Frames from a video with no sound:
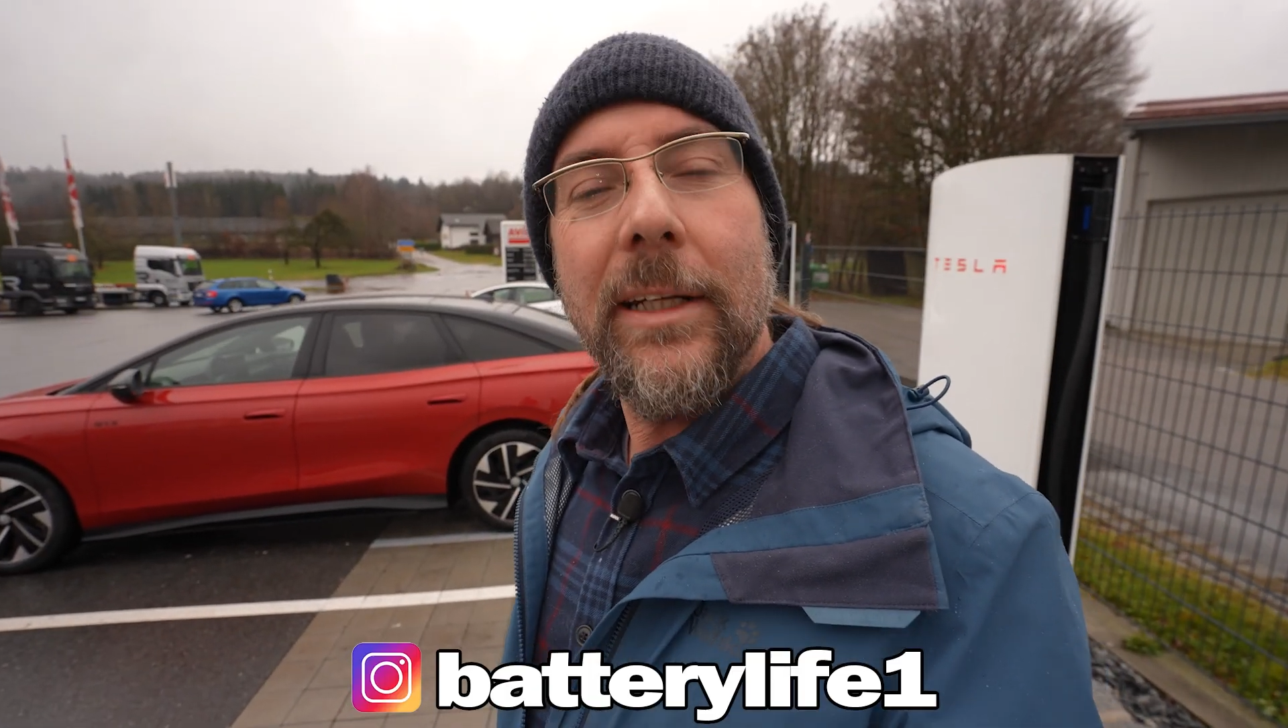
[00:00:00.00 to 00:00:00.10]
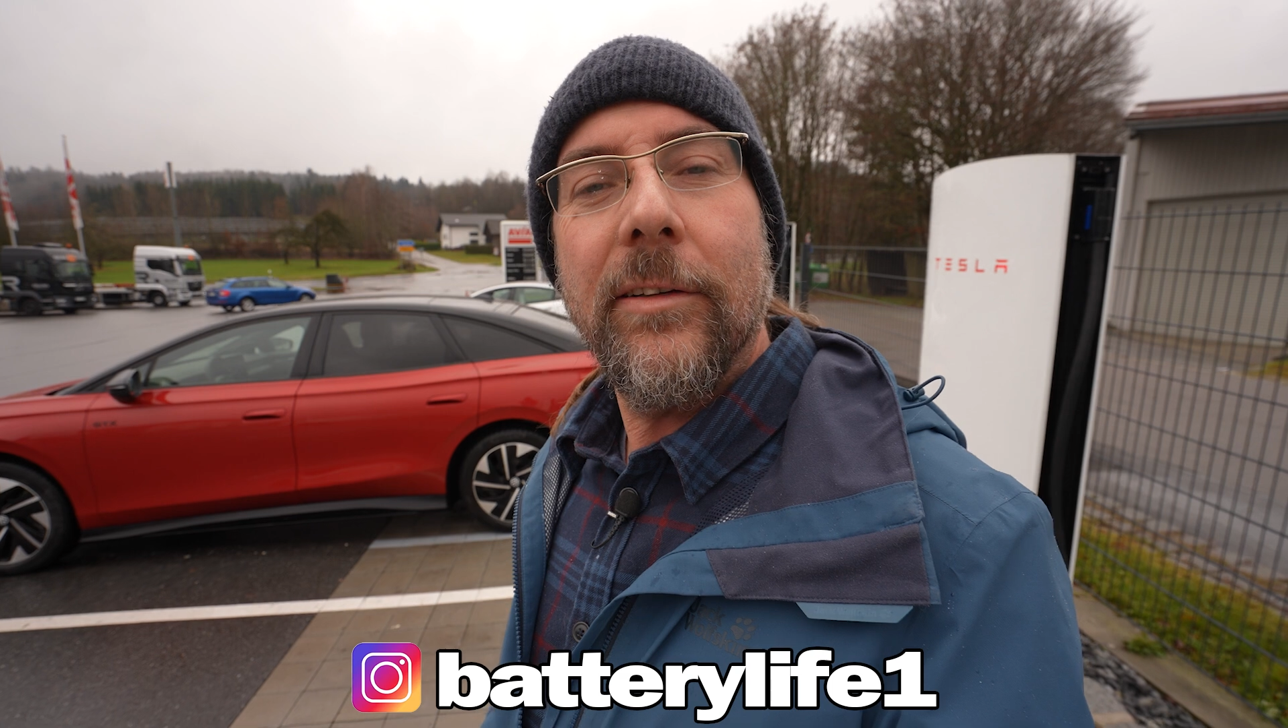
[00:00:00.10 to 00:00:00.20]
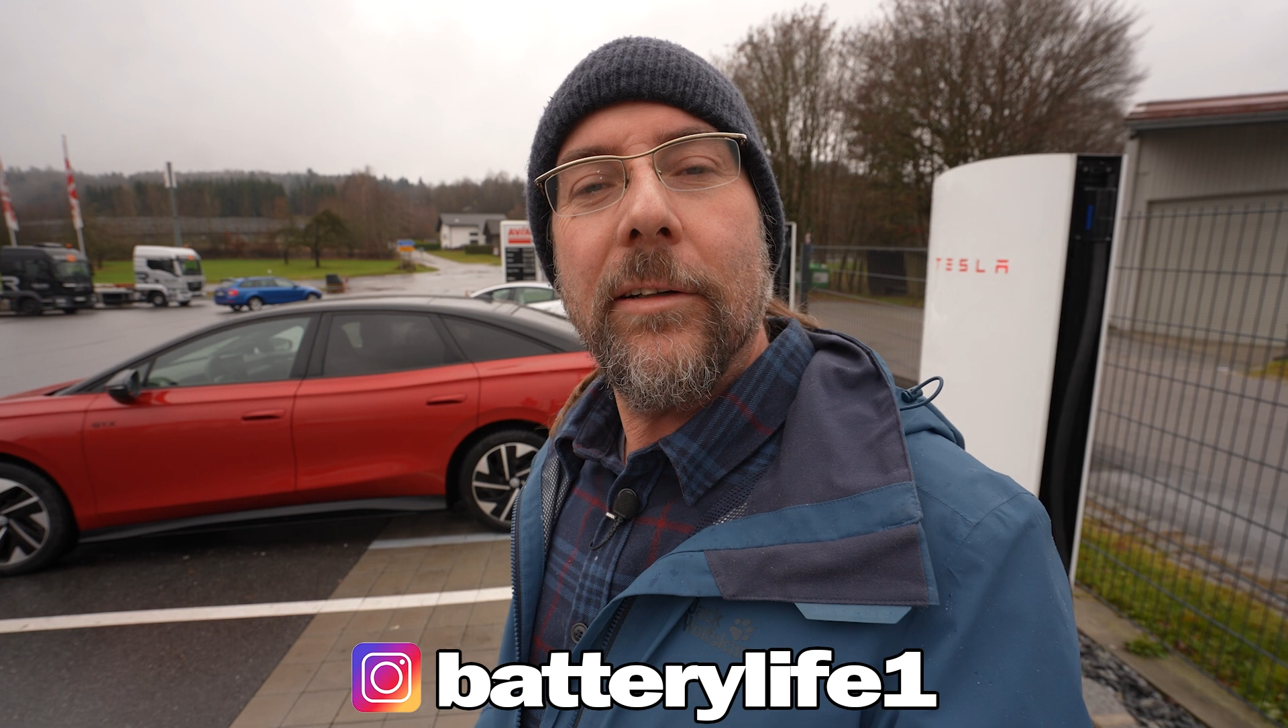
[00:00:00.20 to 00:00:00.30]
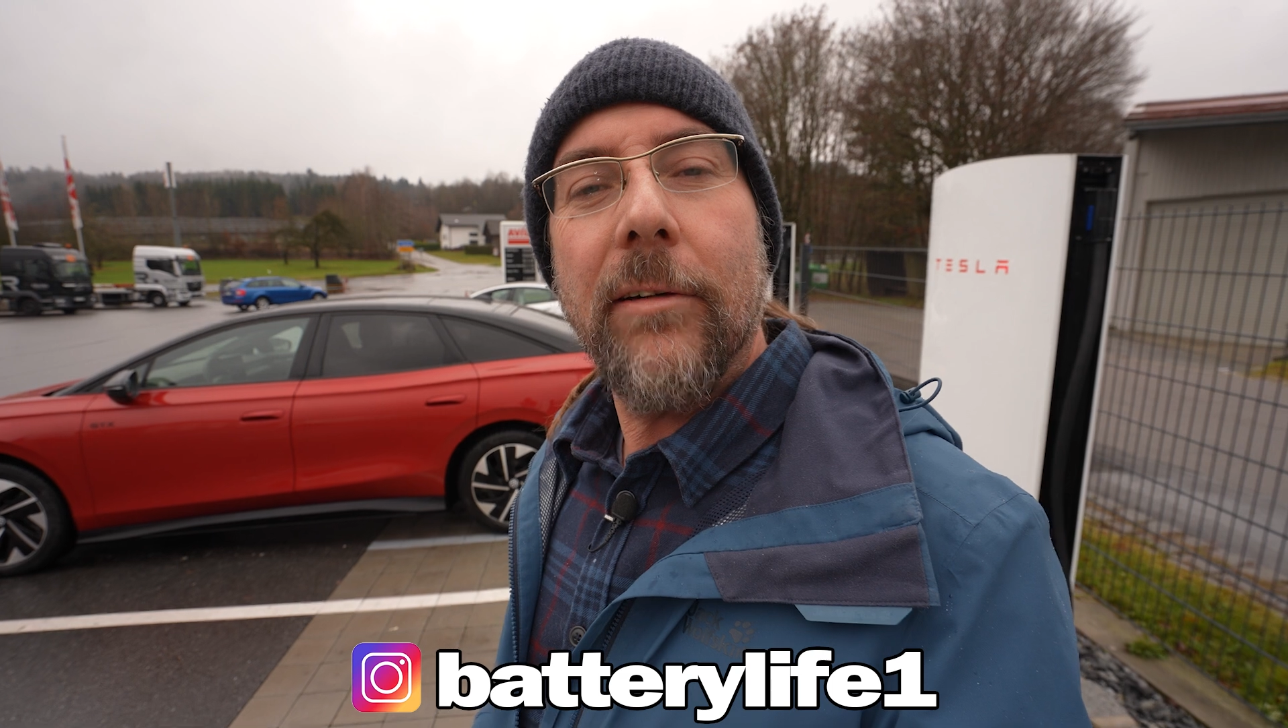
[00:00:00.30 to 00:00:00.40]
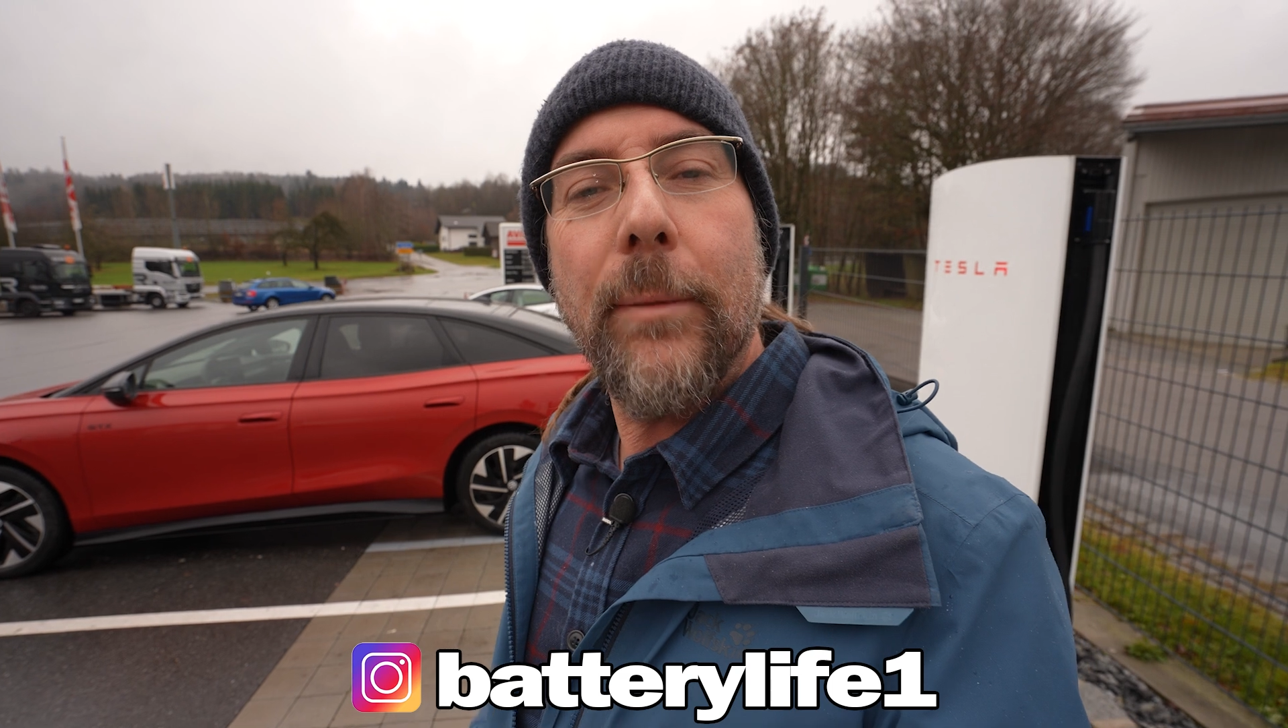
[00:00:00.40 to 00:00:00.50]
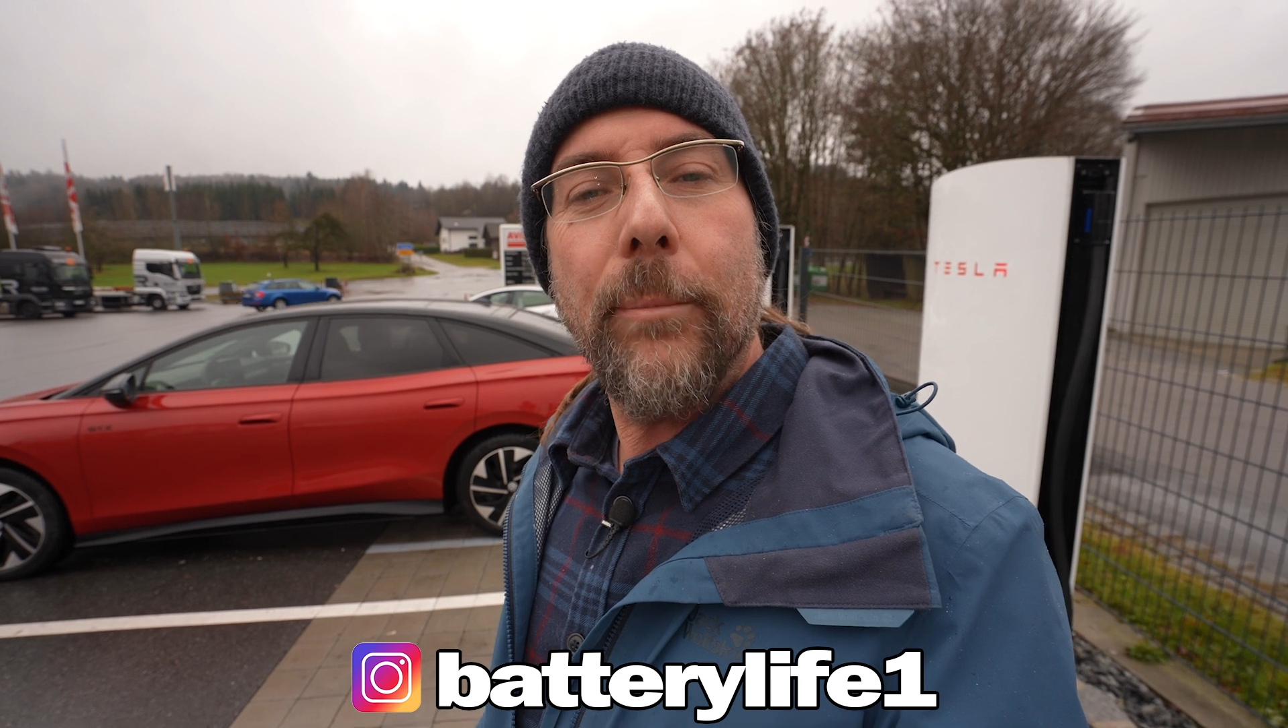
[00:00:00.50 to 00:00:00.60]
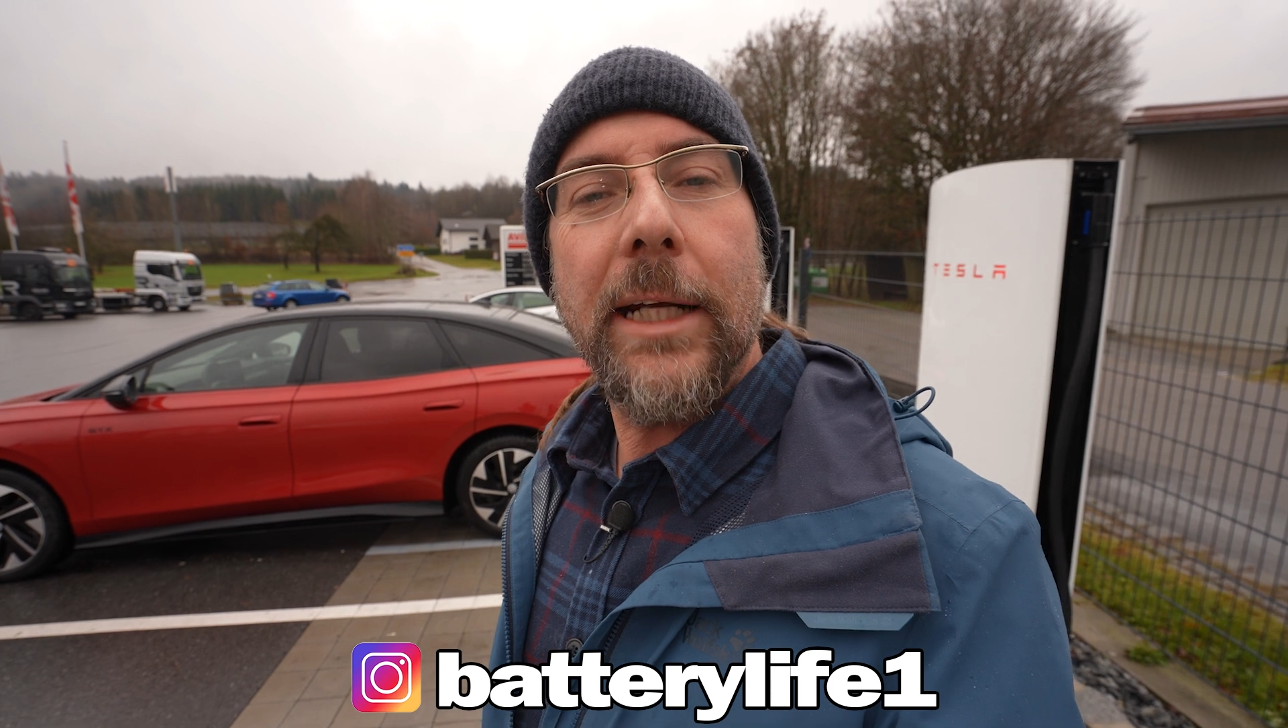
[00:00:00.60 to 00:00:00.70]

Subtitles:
on Instagram,